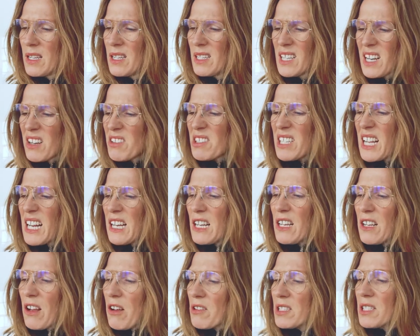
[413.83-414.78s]
Dare say
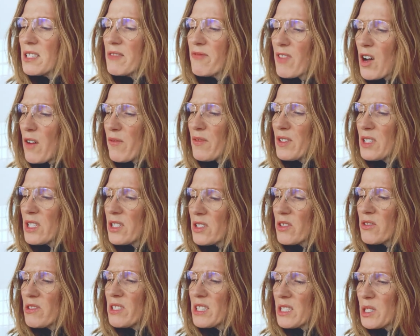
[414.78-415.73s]
lots of officers
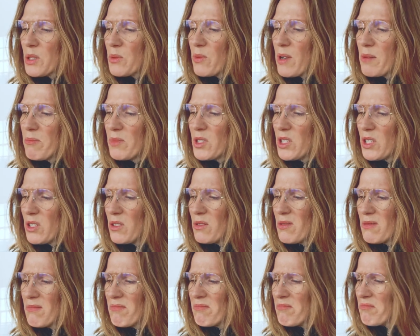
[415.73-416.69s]
are in the swim
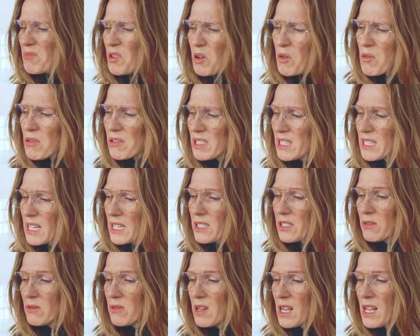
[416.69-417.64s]
too. Of course they
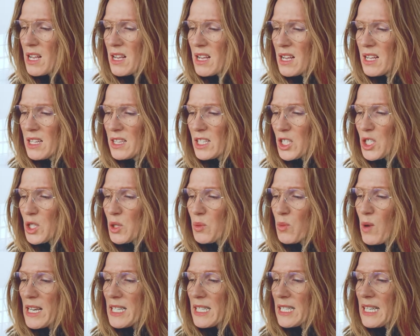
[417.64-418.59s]
do. The
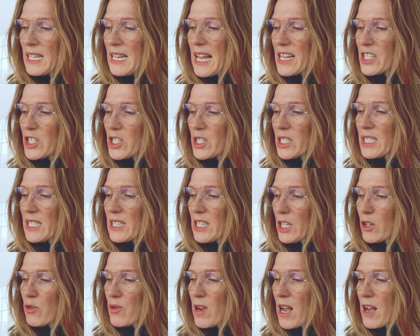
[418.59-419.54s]
sweated legend in the
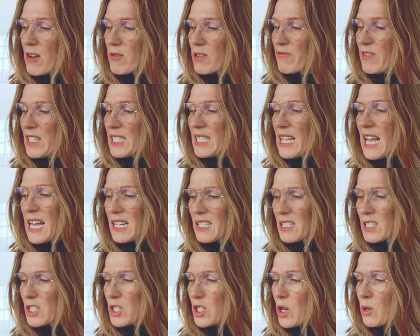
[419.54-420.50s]
crown of his
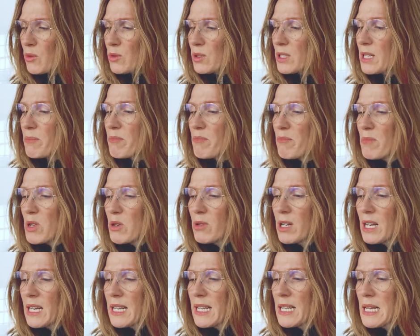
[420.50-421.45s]
hat told him
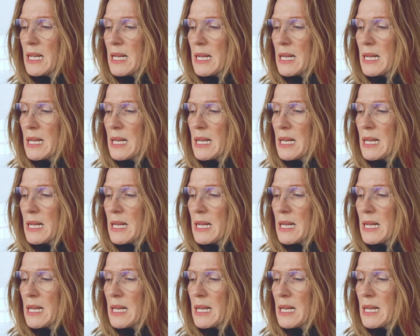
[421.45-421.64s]
mutely.